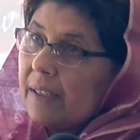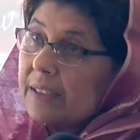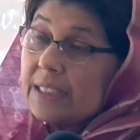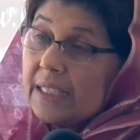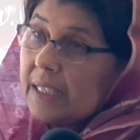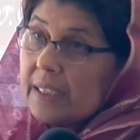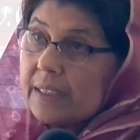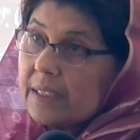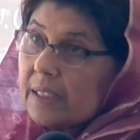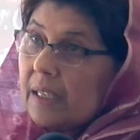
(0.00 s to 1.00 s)
singing
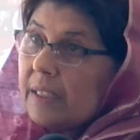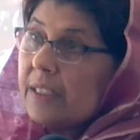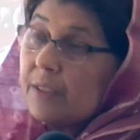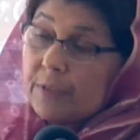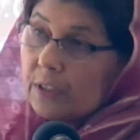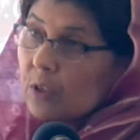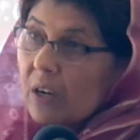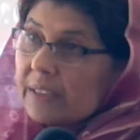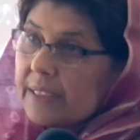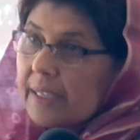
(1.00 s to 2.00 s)
it in different
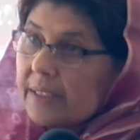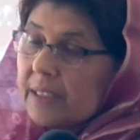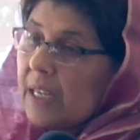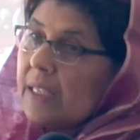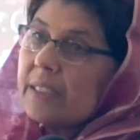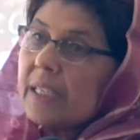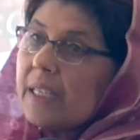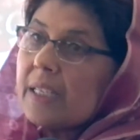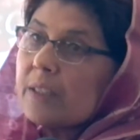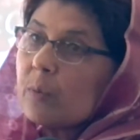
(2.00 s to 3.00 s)
contexts,
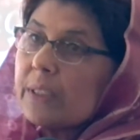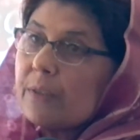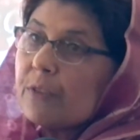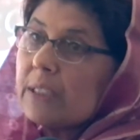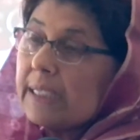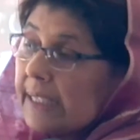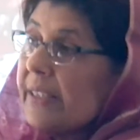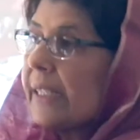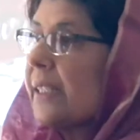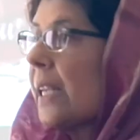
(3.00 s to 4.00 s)
singing it with different
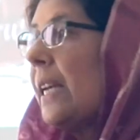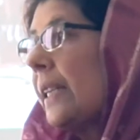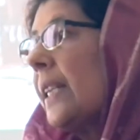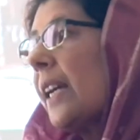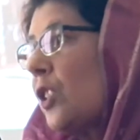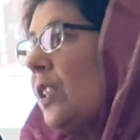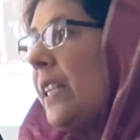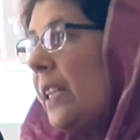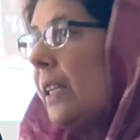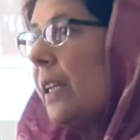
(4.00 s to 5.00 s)
lyrics can
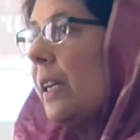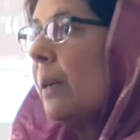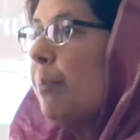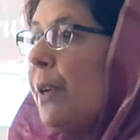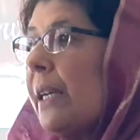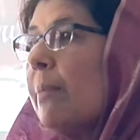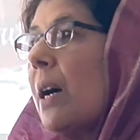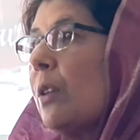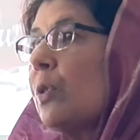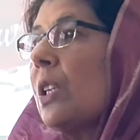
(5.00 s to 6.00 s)
actually bring
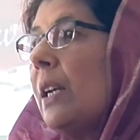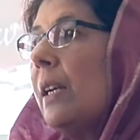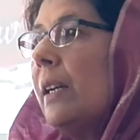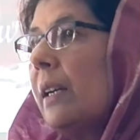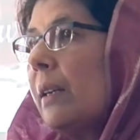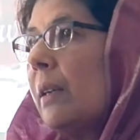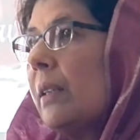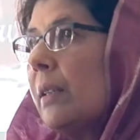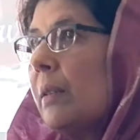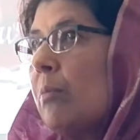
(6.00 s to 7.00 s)
about
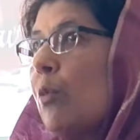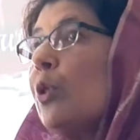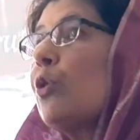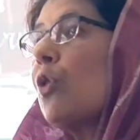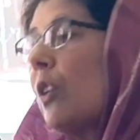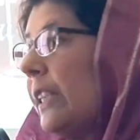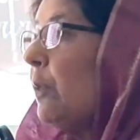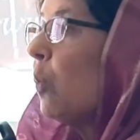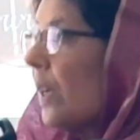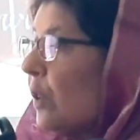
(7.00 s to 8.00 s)
more strongly
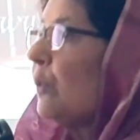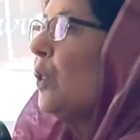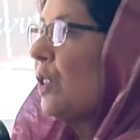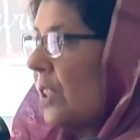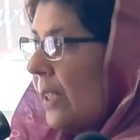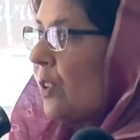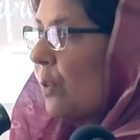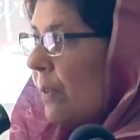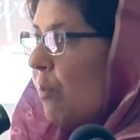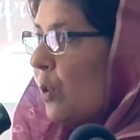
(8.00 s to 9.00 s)
one of those sets
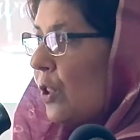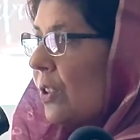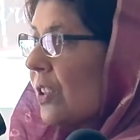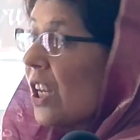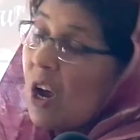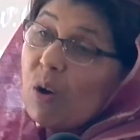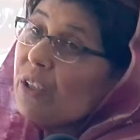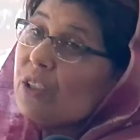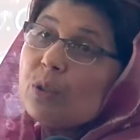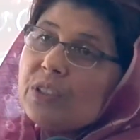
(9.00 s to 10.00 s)
of emotions. Or
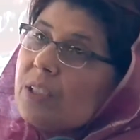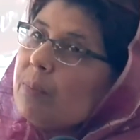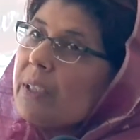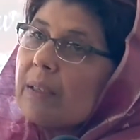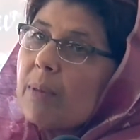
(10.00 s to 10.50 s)
it could just bring